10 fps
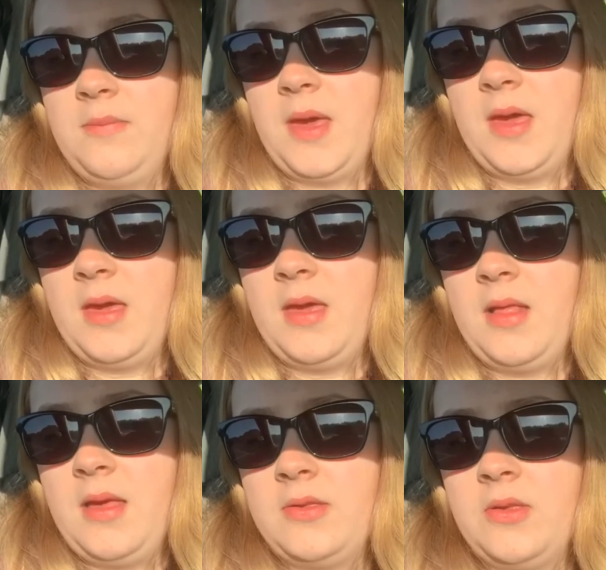But
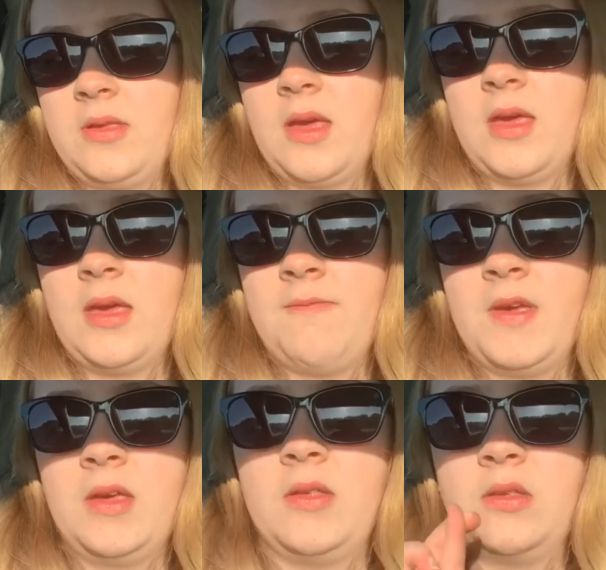let's just say
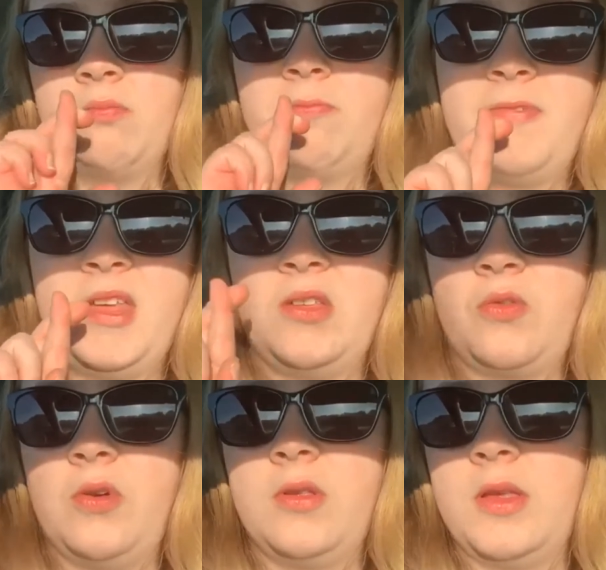fingers
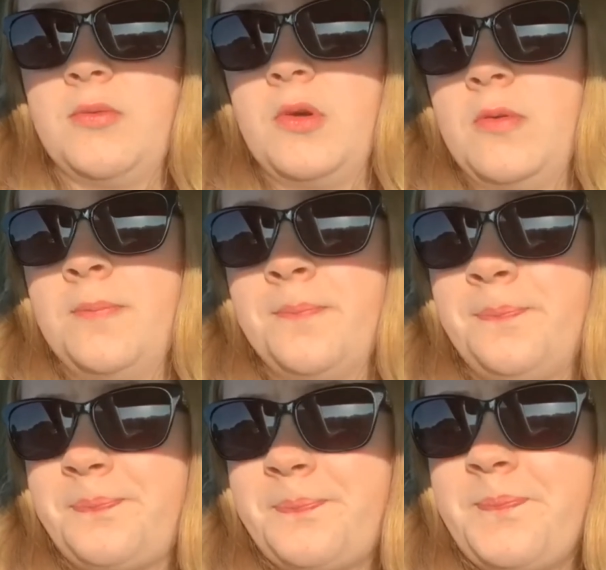crossed it will
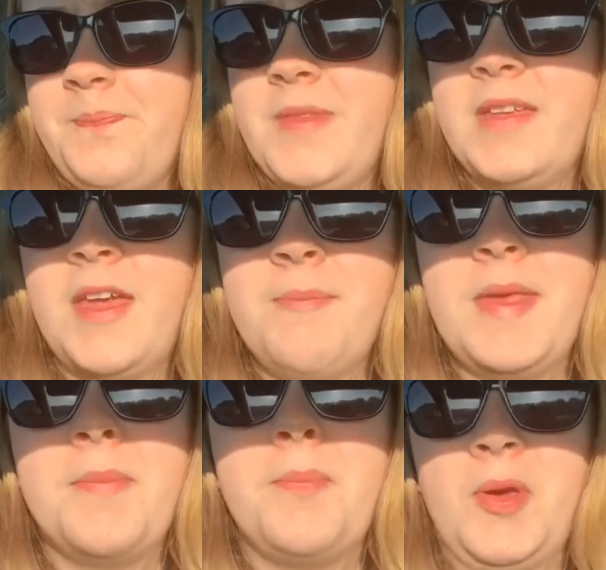give
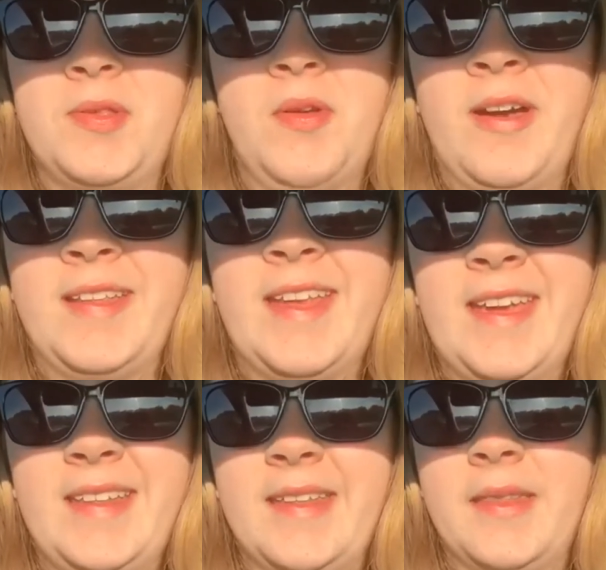me the boost that I
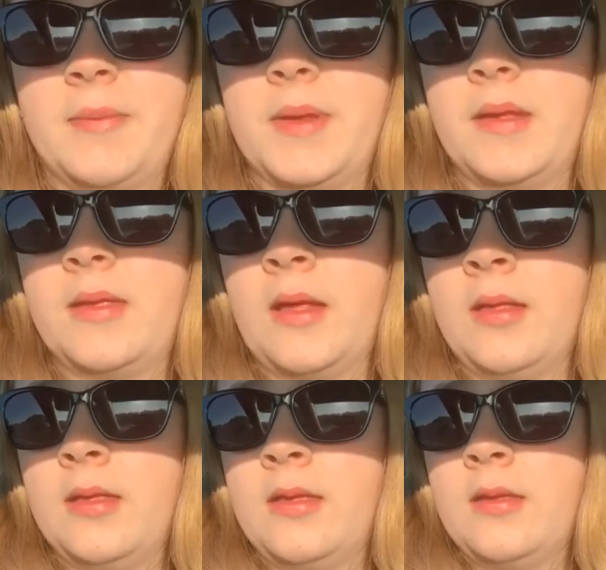need, if that makes
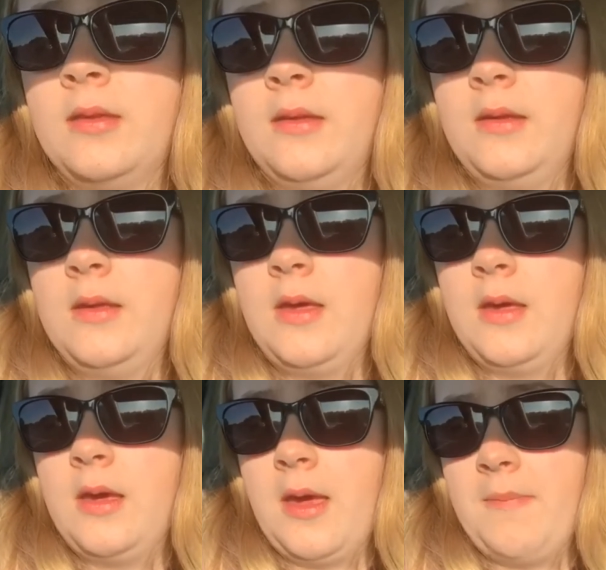sense.
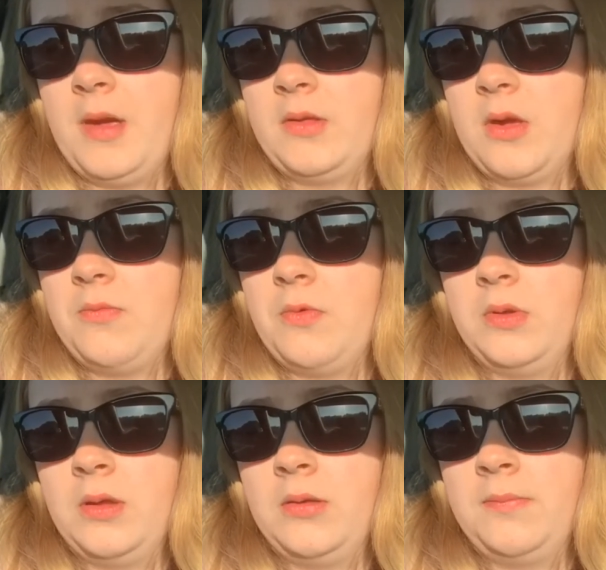I don't
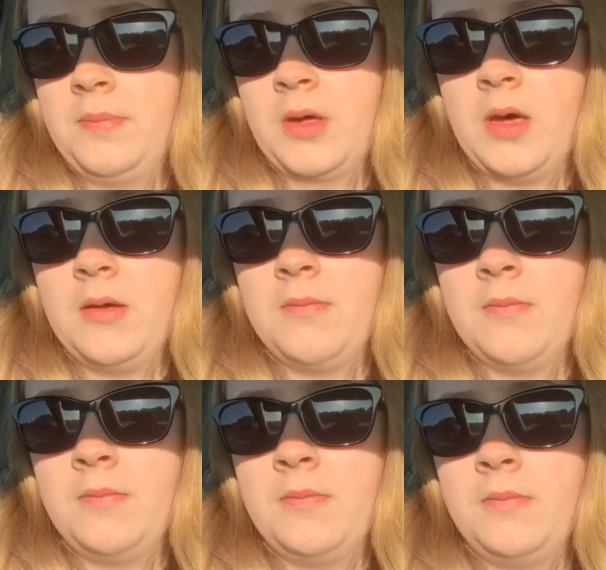want to
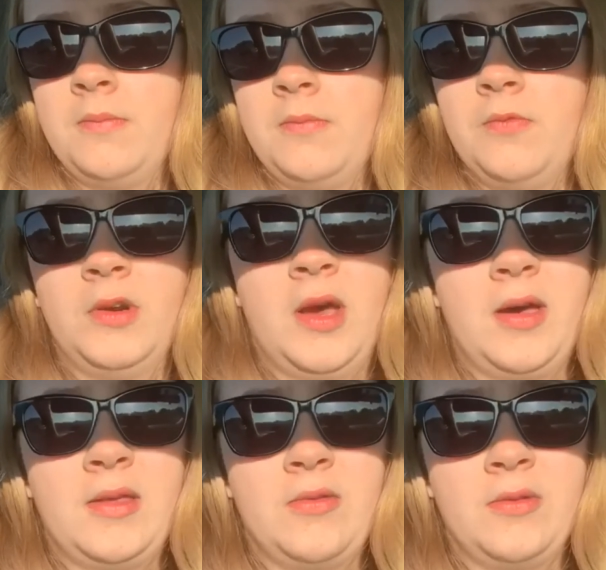become
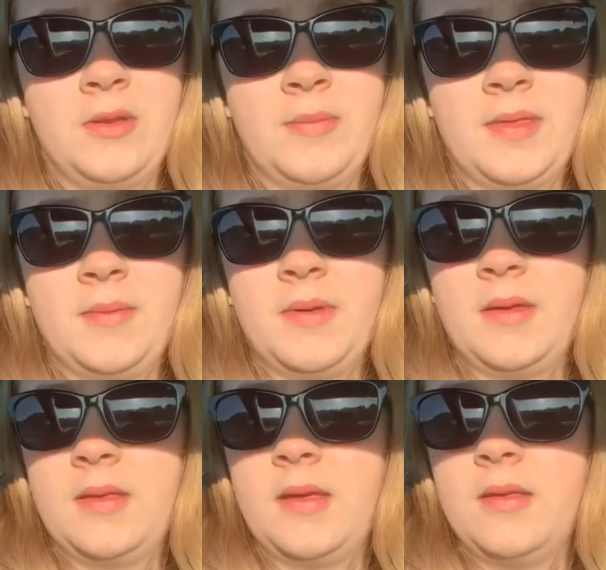reliant on them, if that
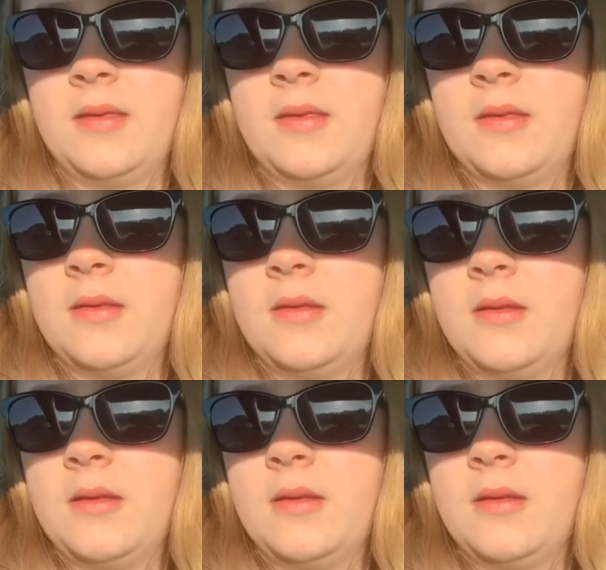makes sense.